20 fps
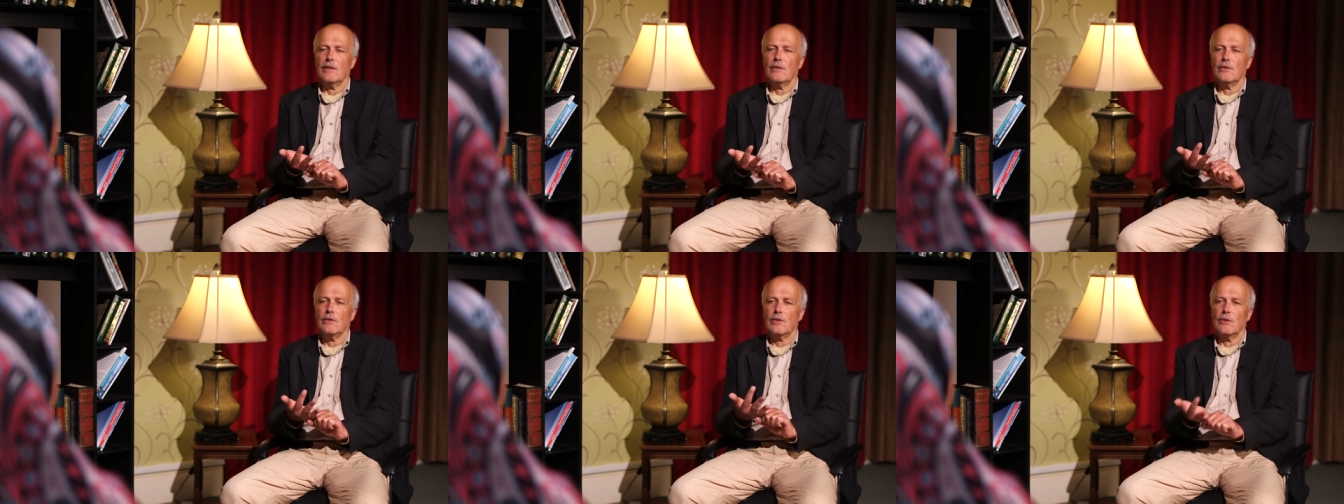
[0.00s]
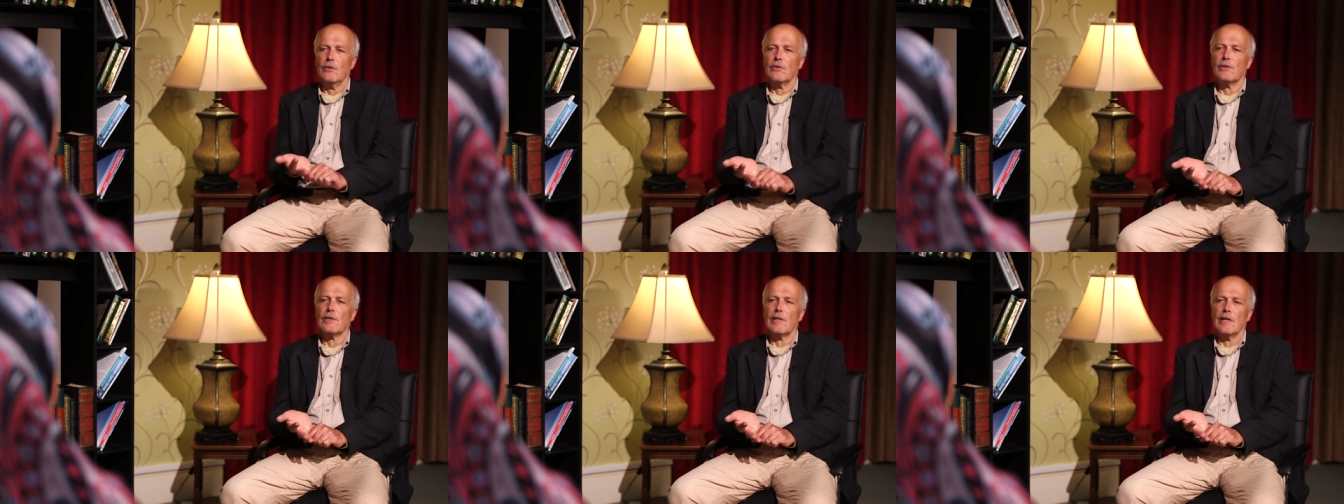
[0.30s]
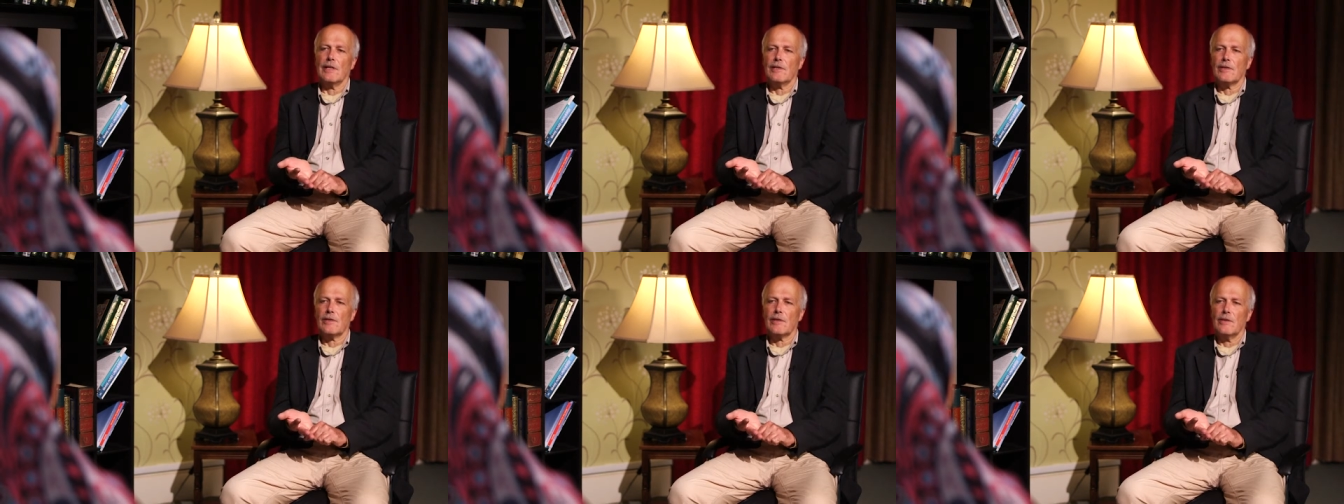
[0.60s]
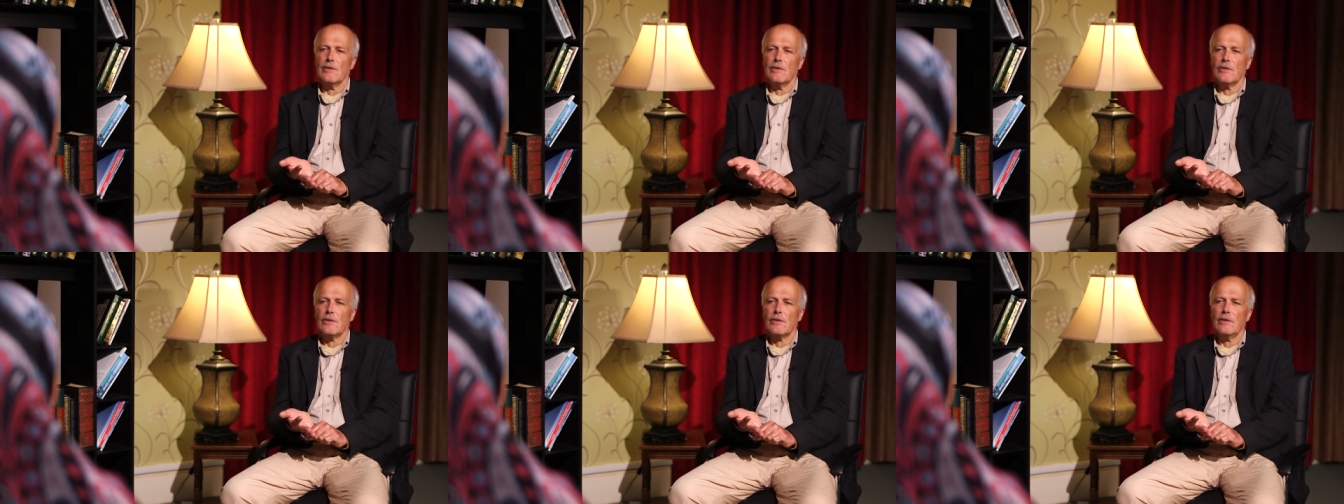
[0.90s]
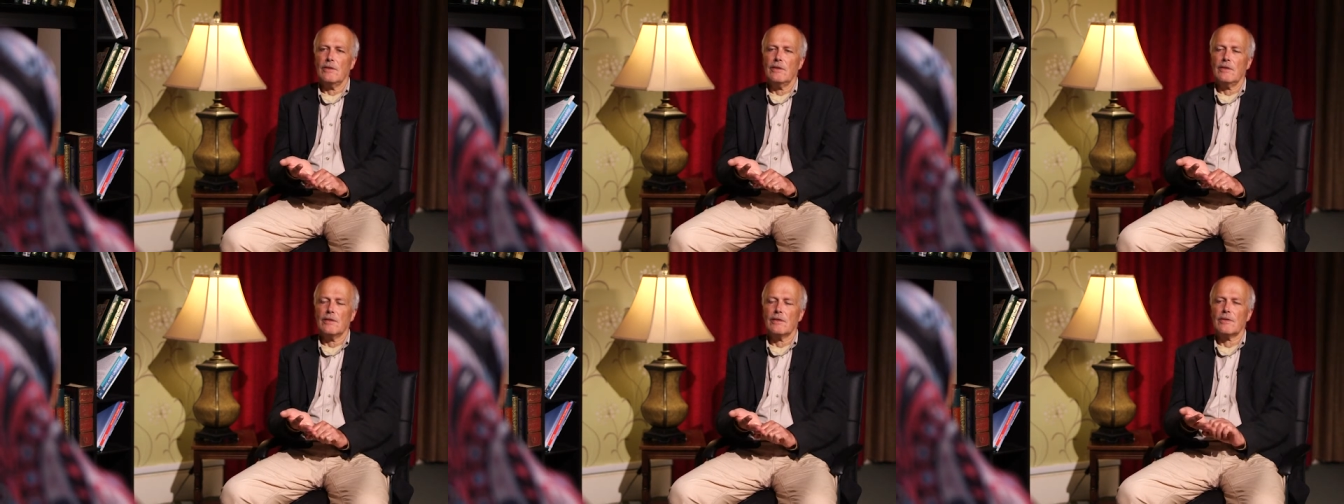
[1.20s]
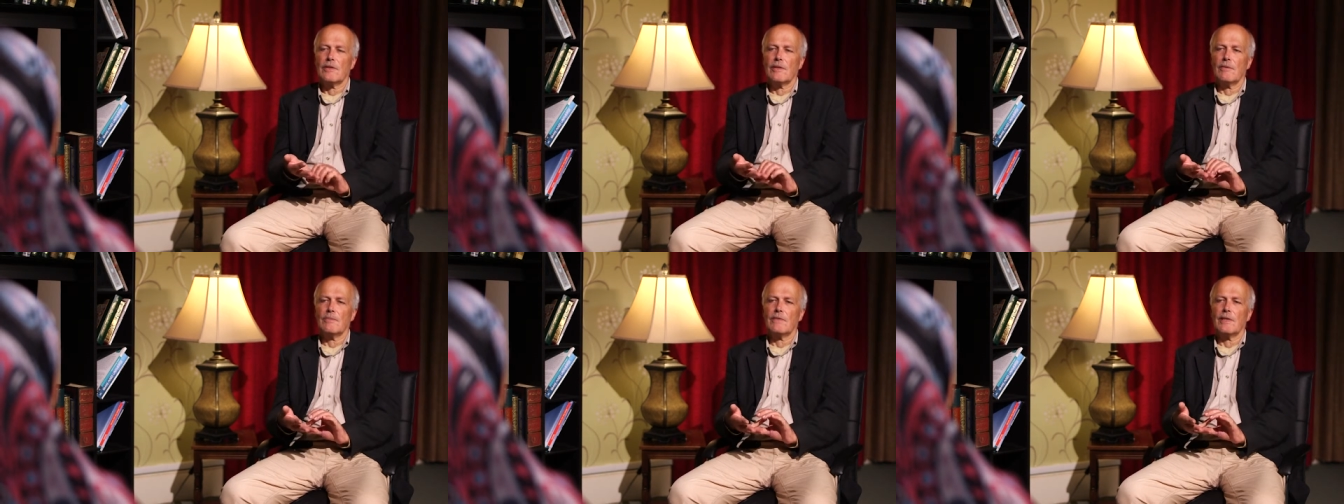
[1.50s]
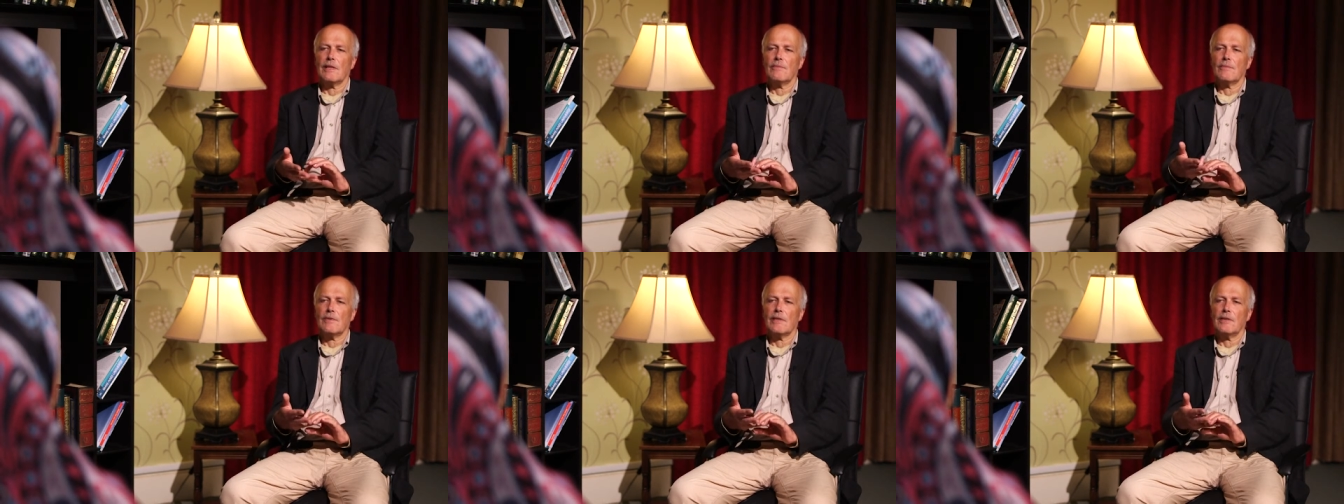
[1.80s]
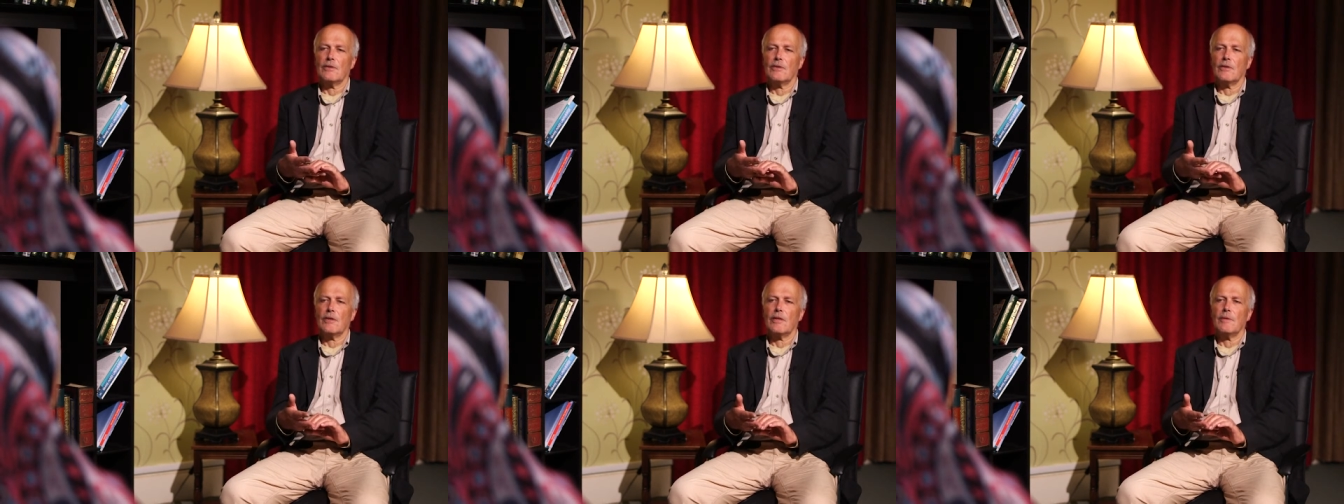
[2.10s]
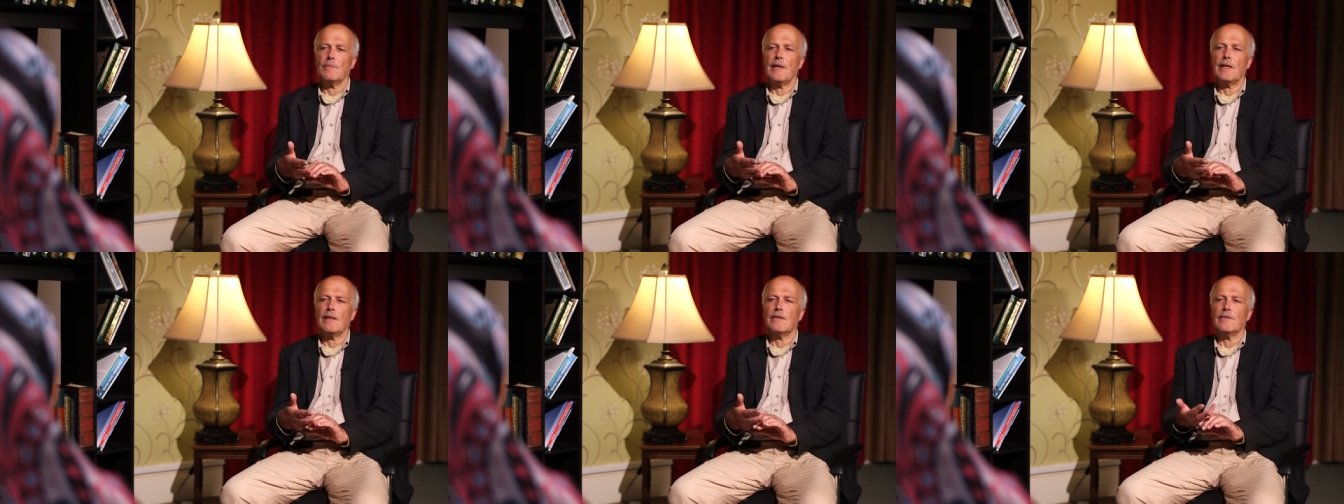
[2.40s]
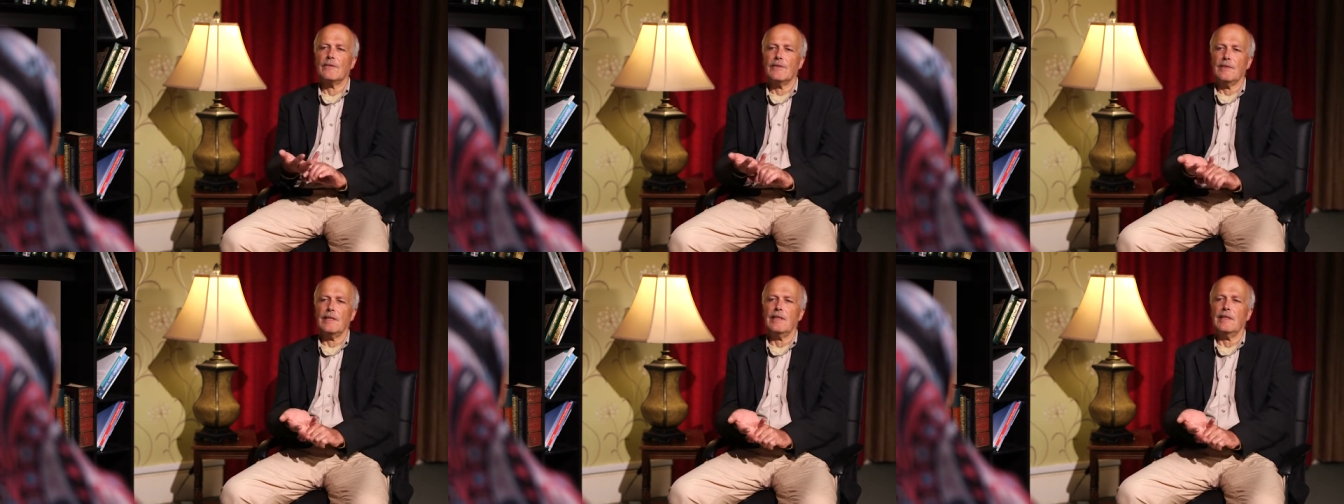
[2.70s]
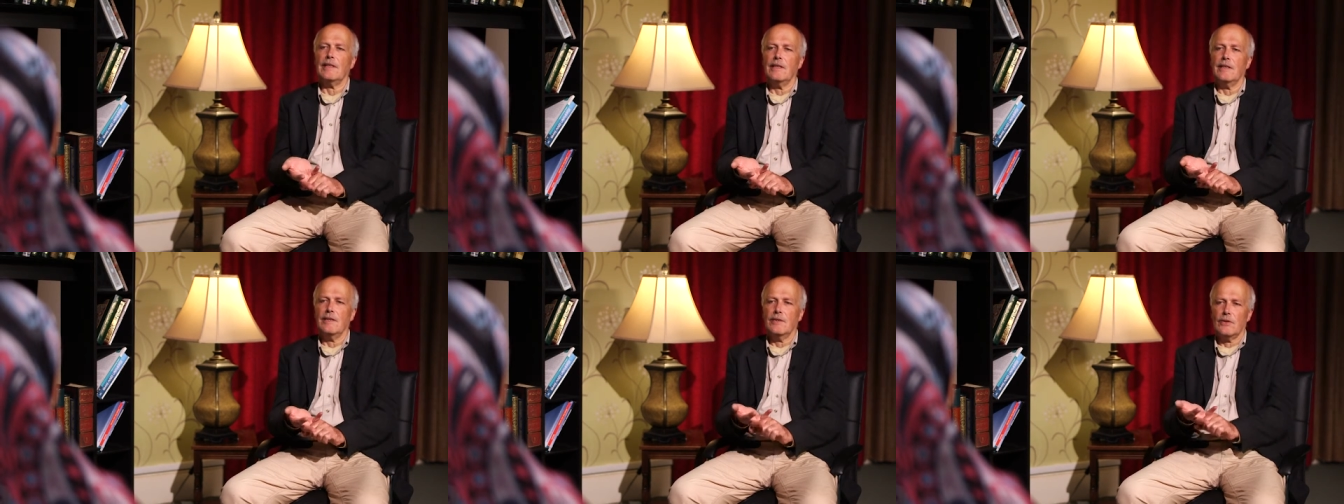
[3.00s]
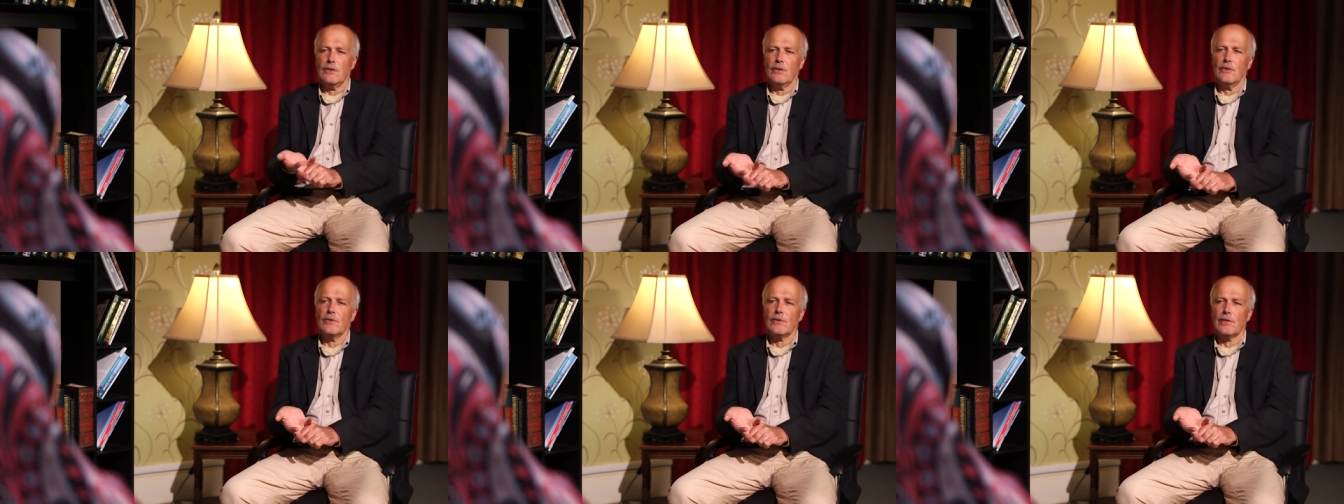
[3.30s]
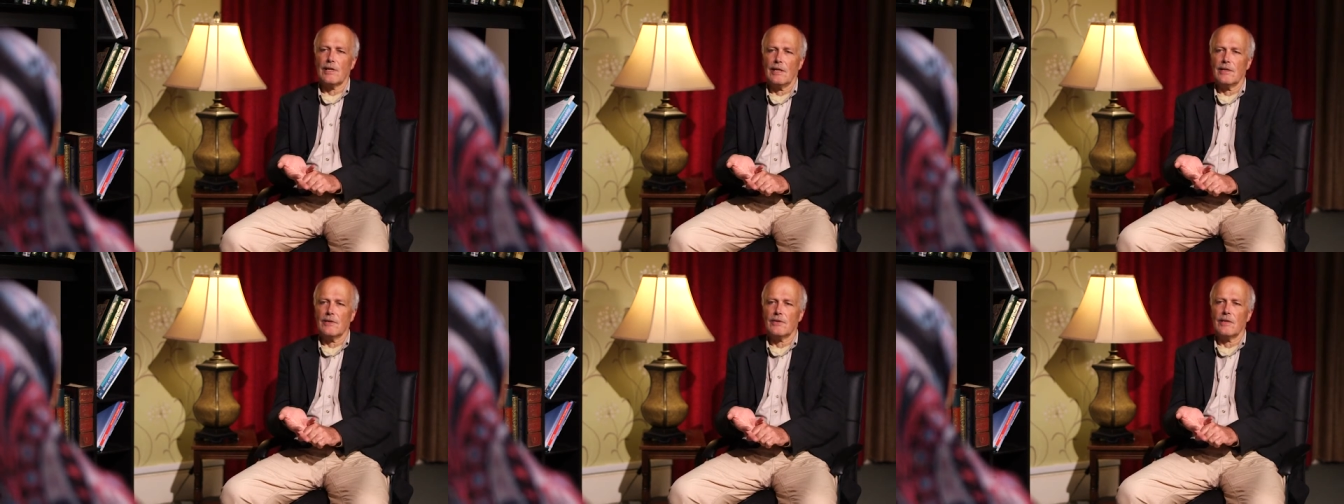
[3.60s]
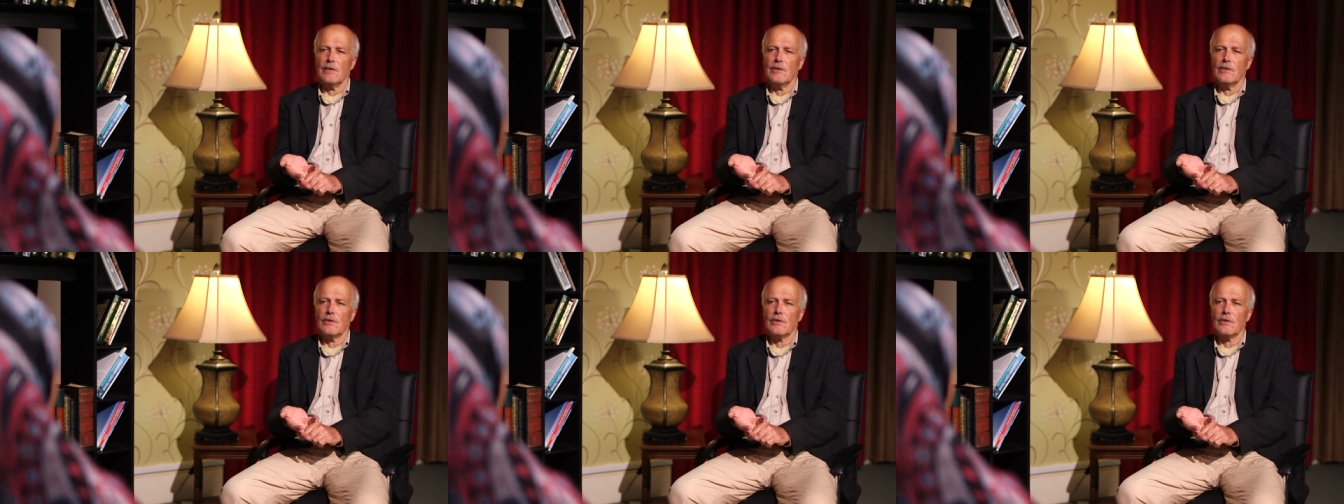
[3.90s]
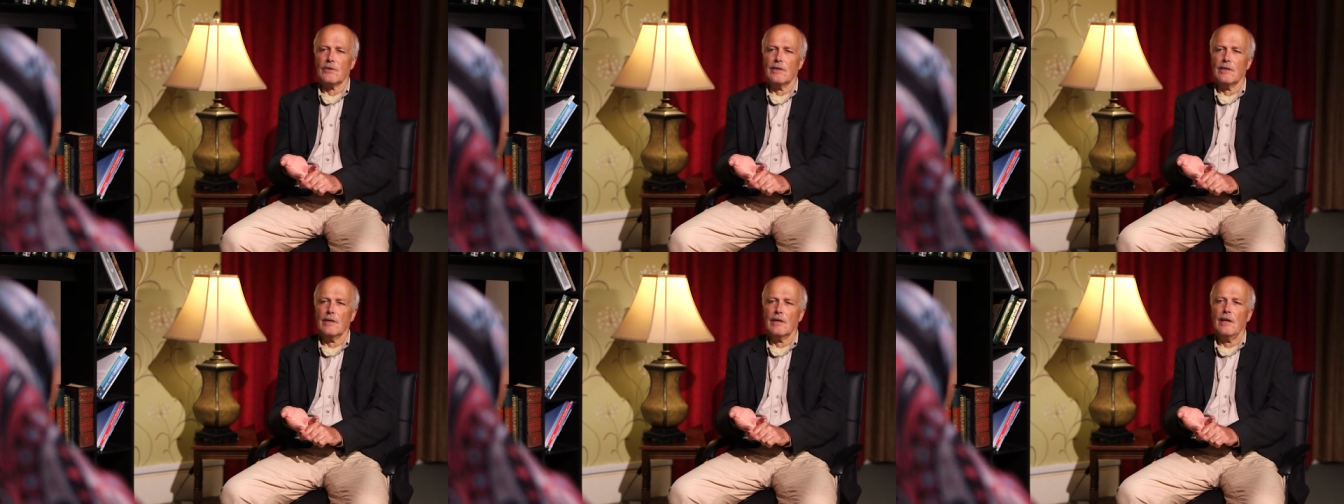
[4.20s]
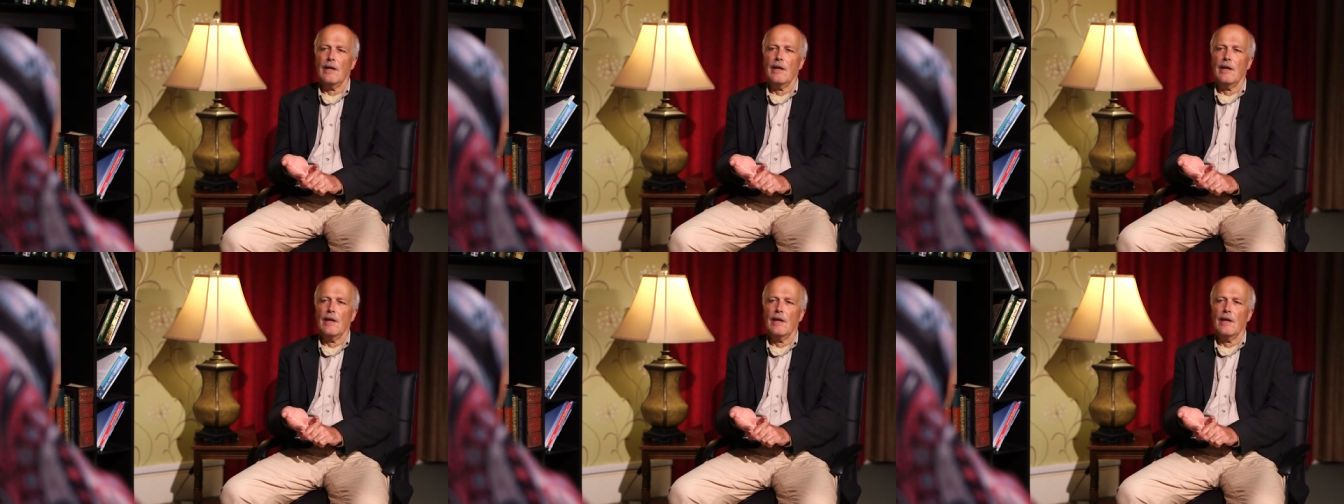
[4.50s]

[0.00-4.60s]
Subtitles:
two-state solution, and sometimes they talk about the two-state solution.